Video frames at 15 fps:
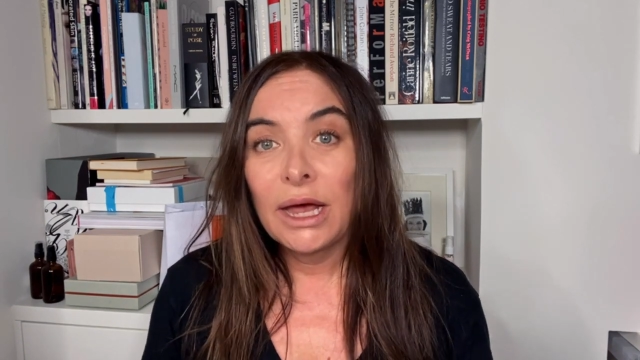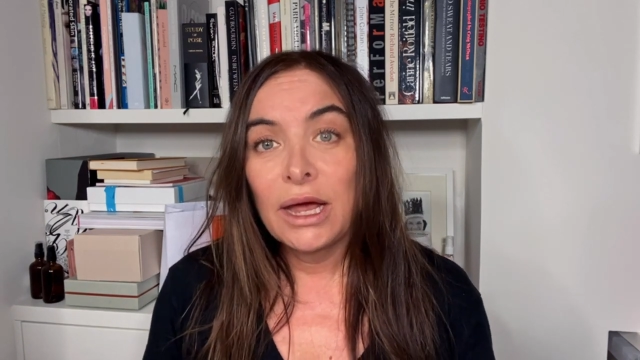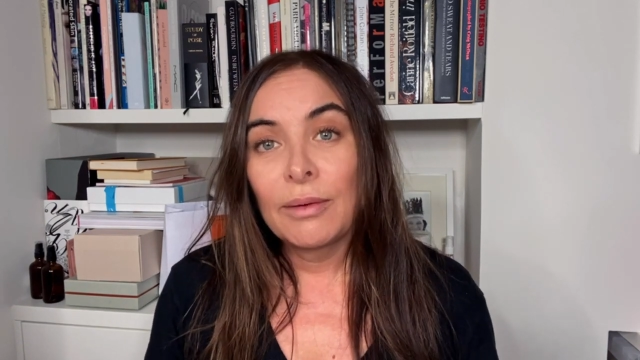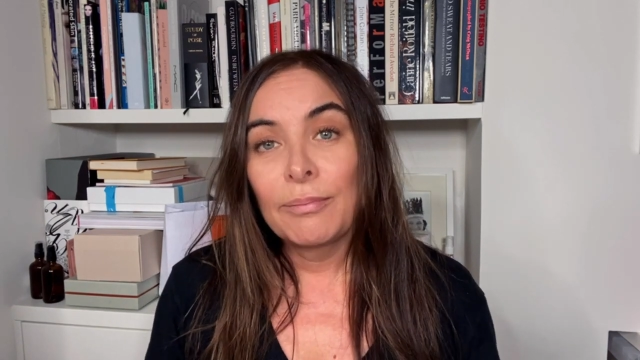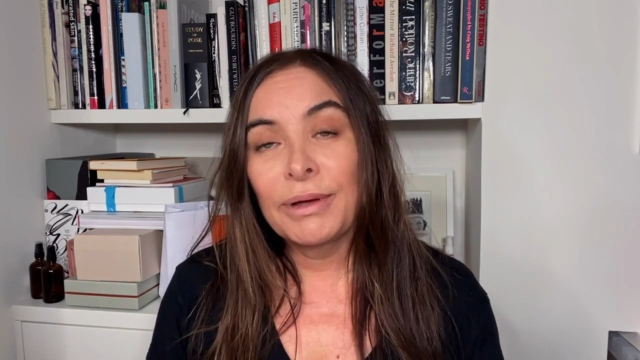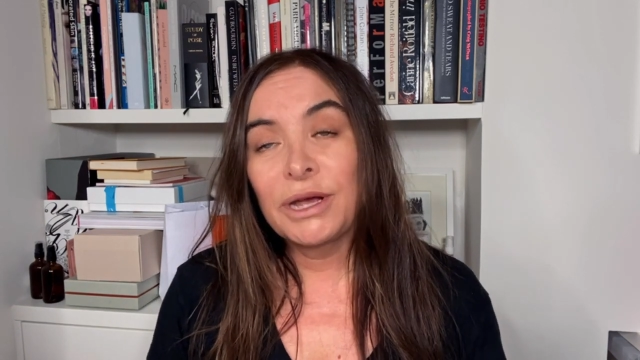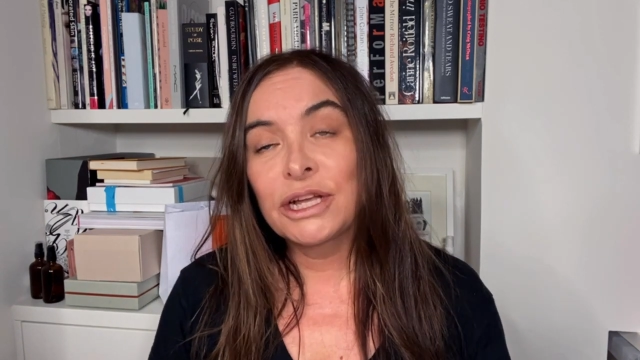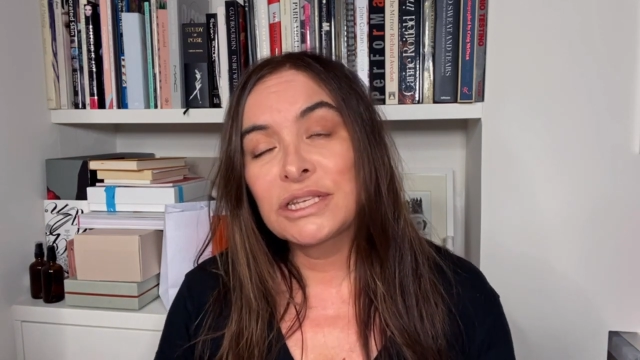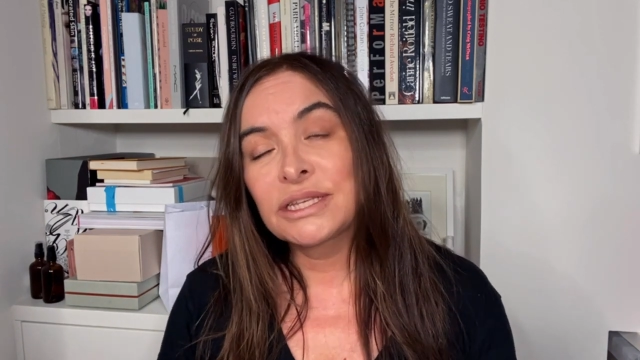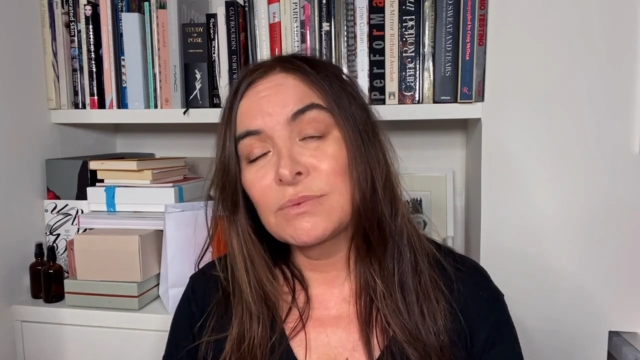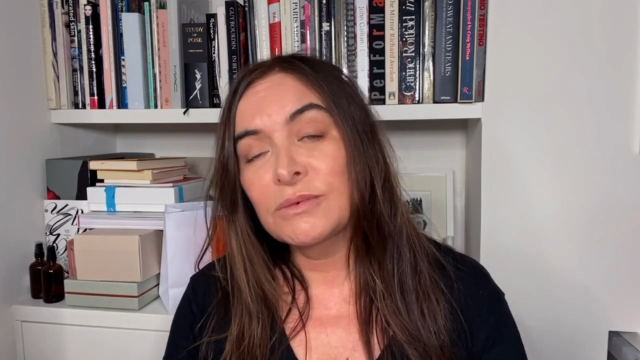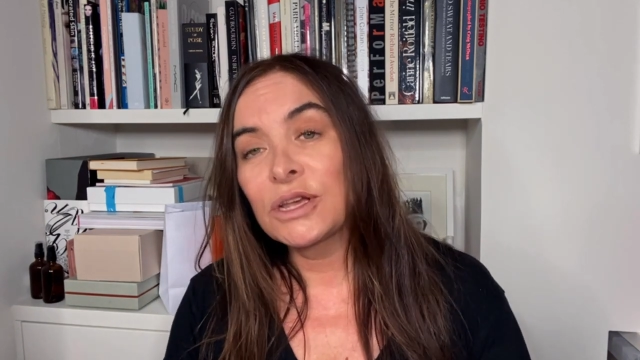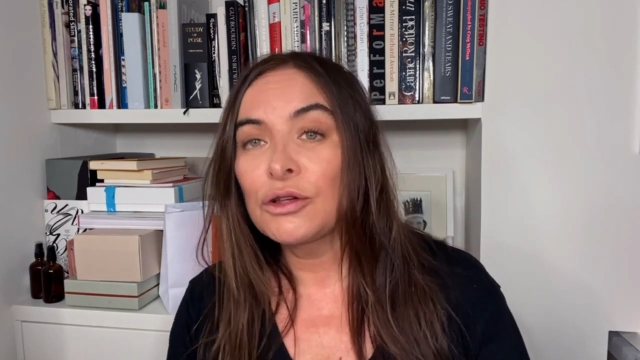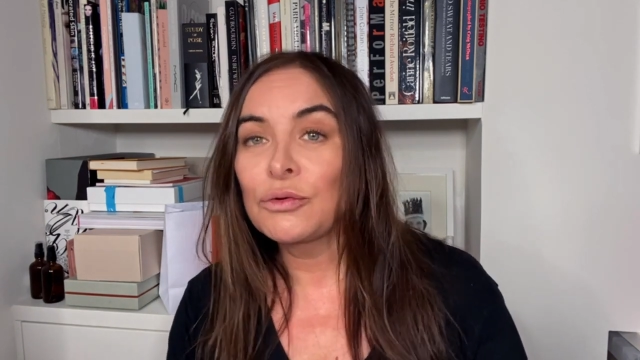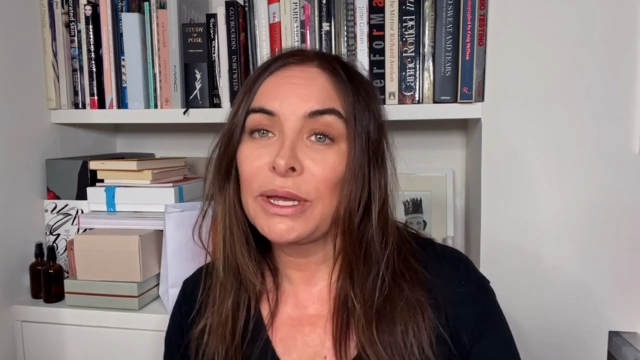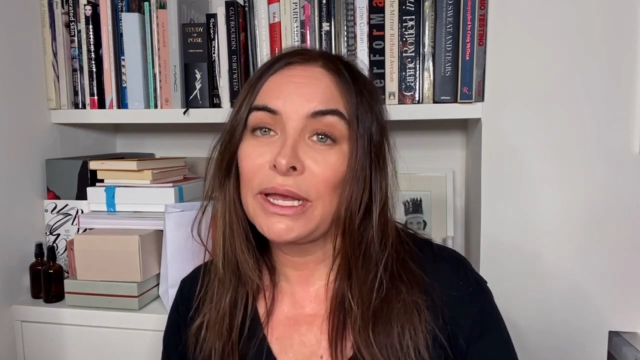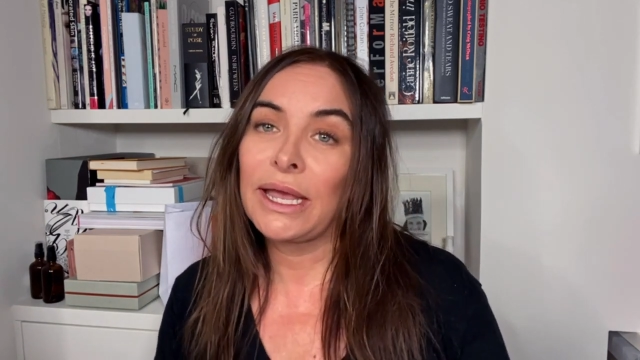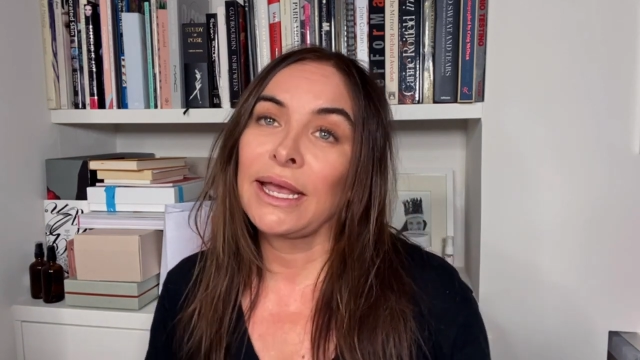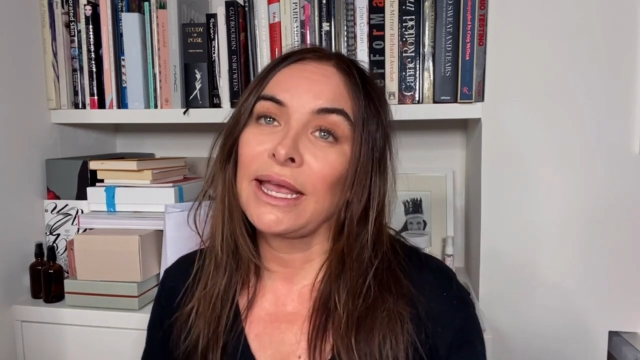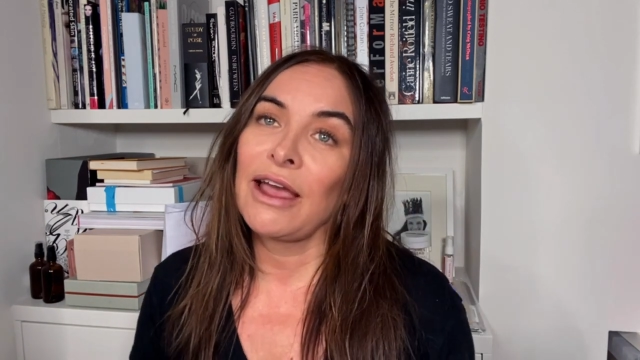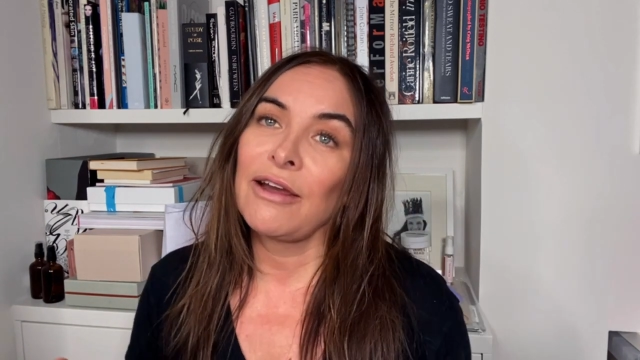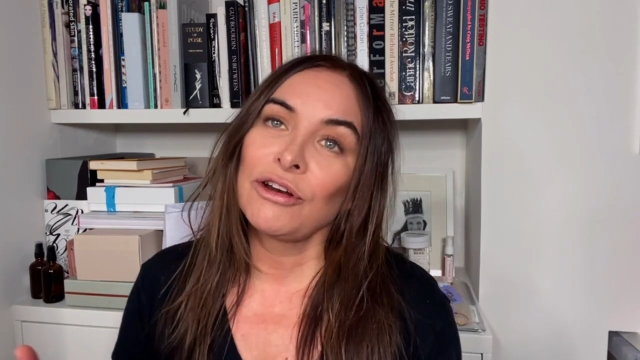Because sometimes we get
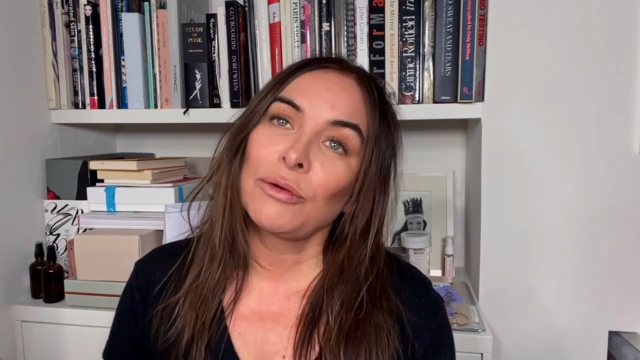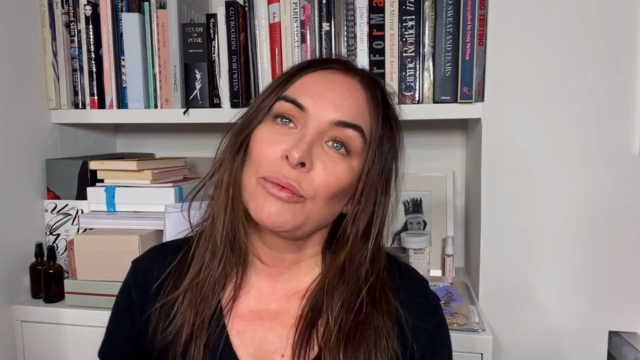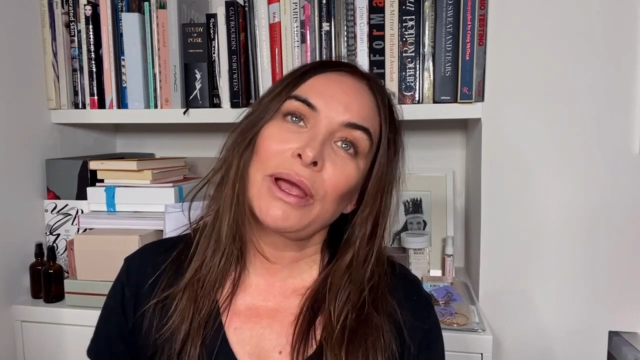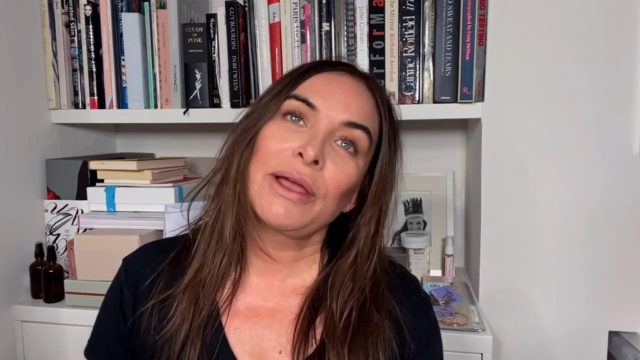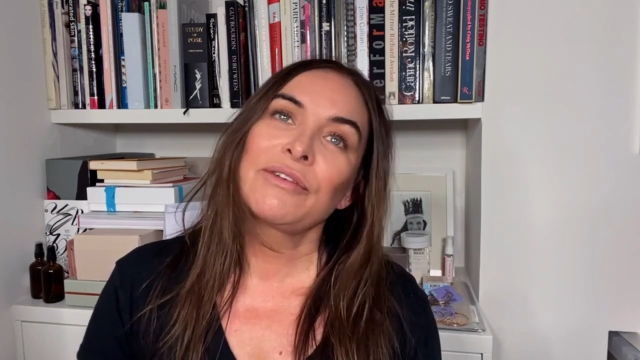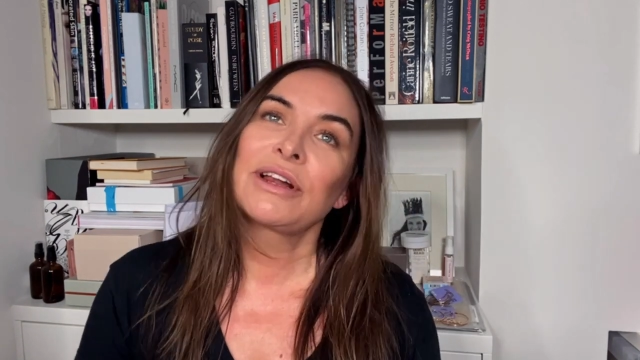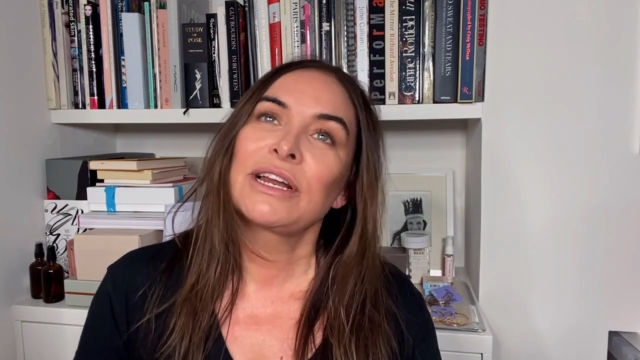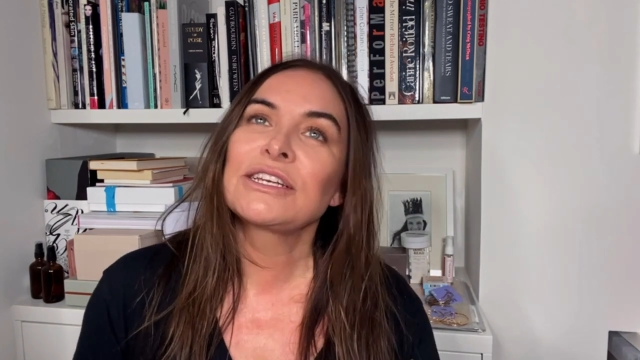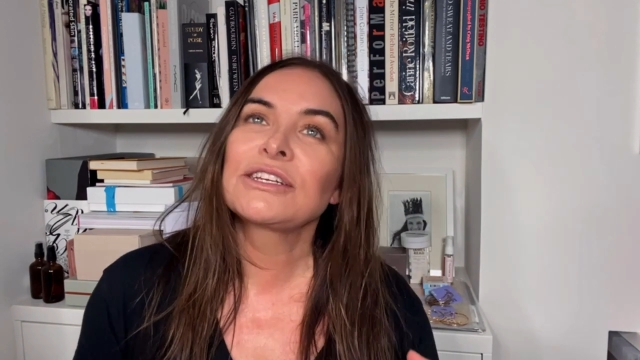carried away because,